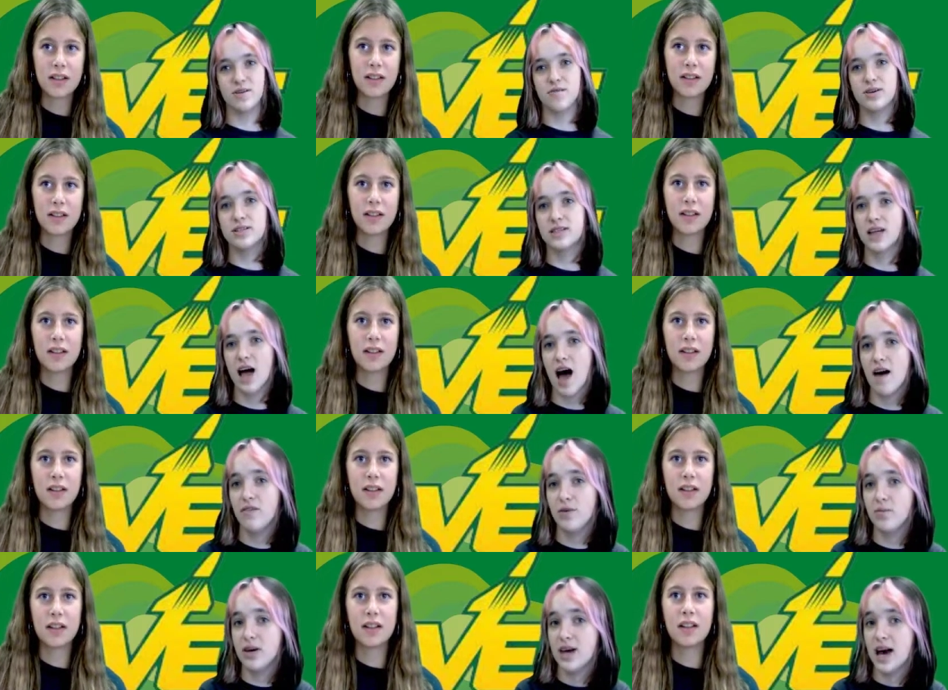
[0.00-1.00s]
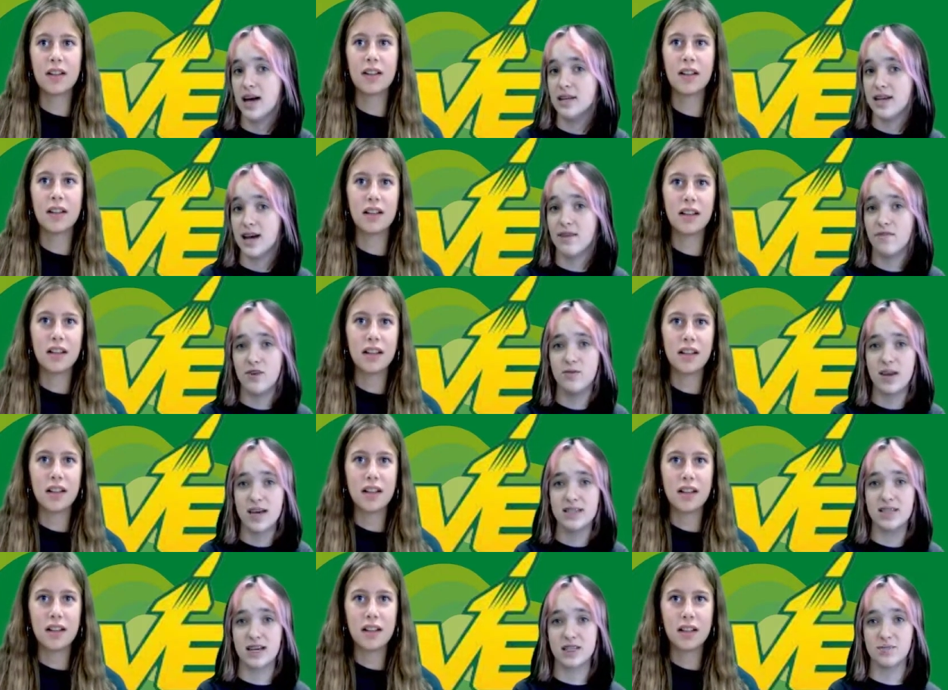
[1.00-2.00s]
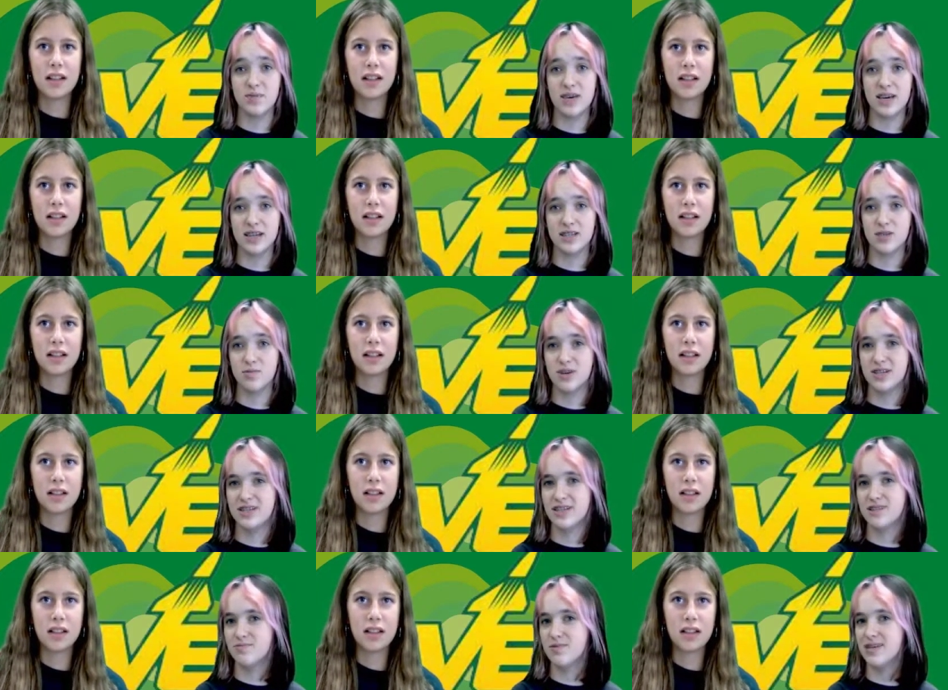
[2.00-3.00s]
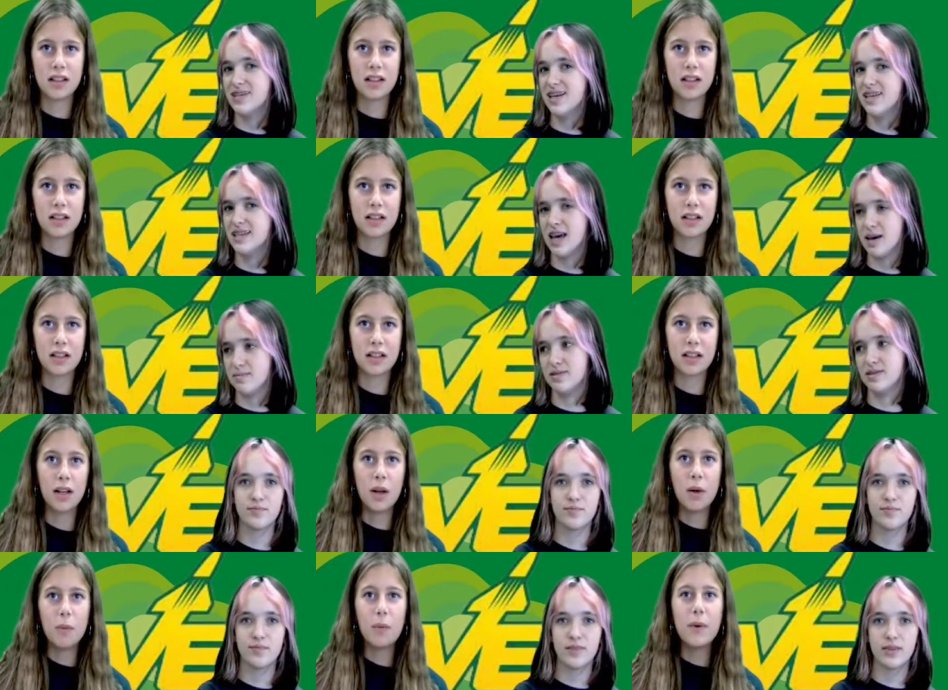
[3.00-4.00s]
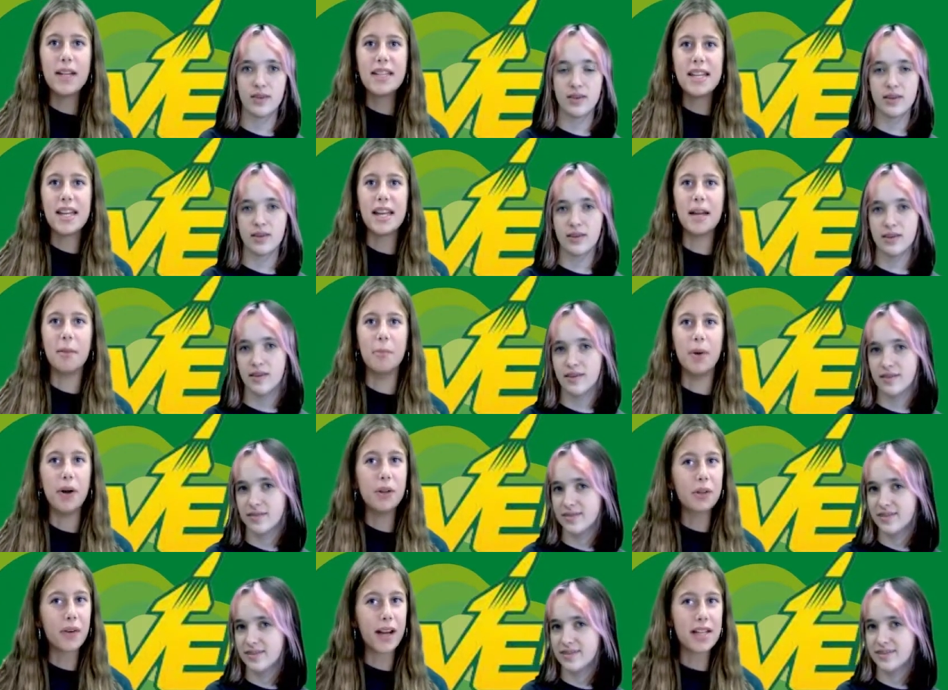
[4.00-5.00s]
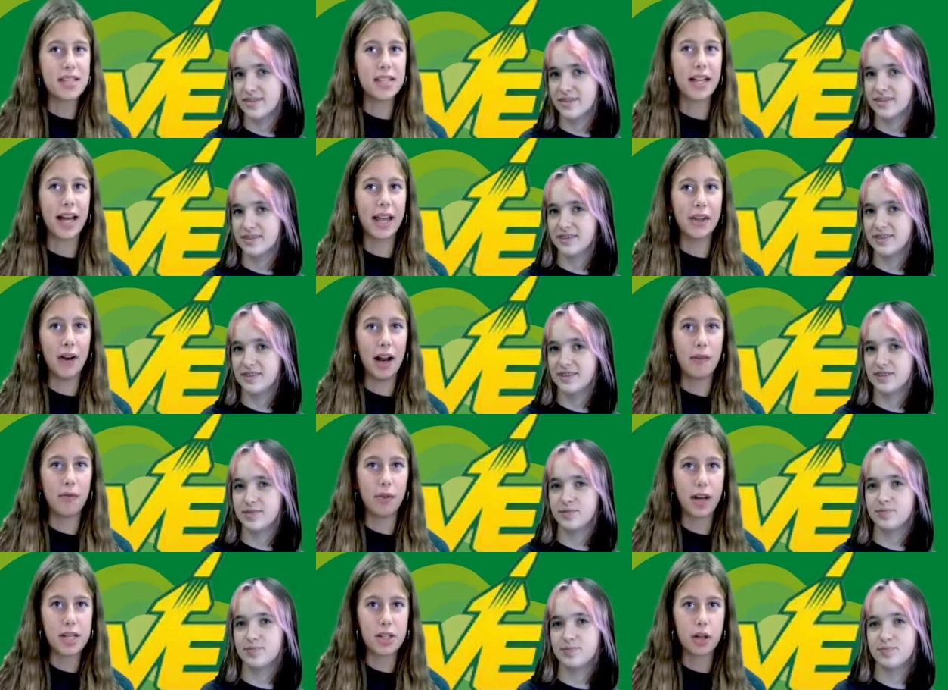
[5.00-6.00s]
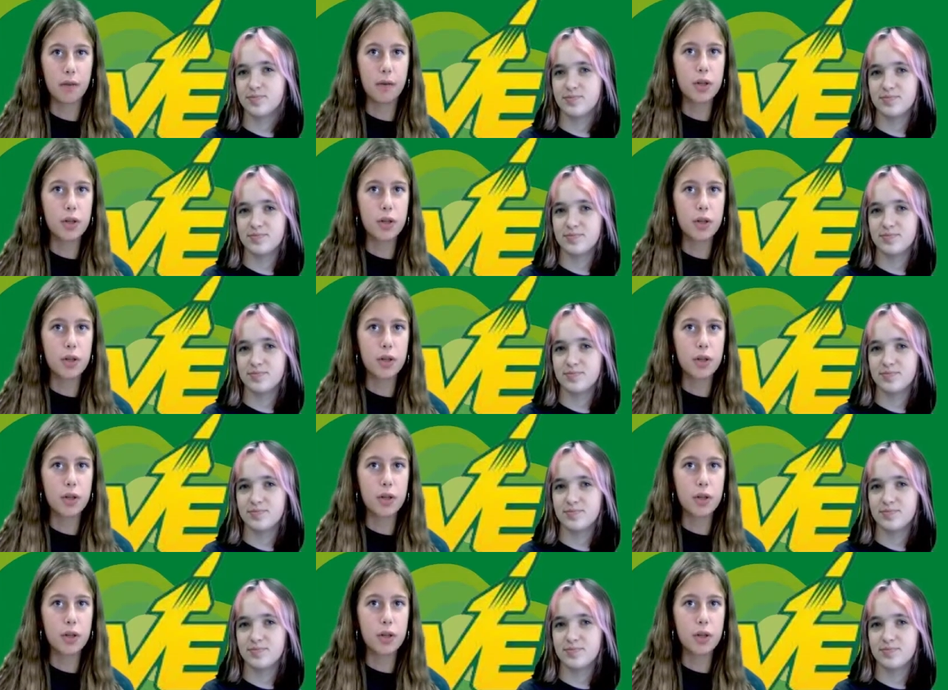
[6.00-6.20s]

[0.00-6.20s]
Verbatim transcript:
Speaker 1: we still have the weekend and a few days next week to reach this recess gains.
Speaker 2: We did it! Both grades together have raised over